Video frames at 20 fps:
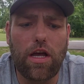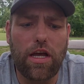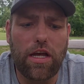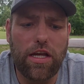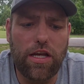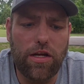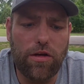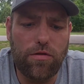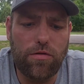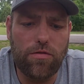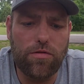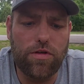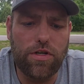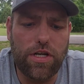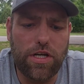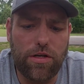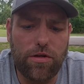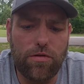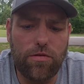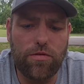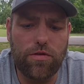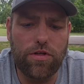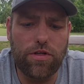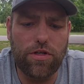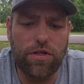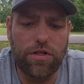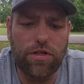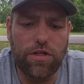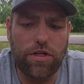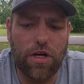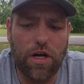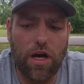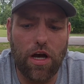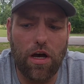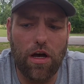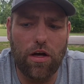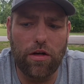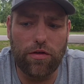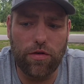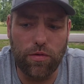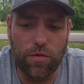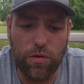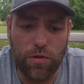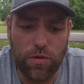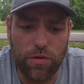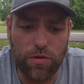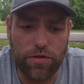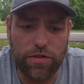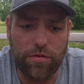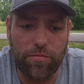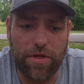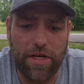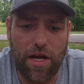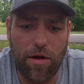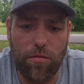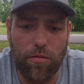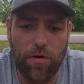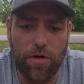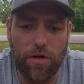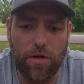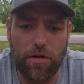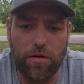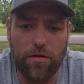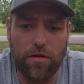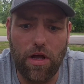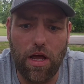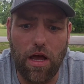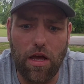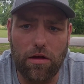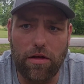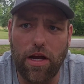huge tools to be able to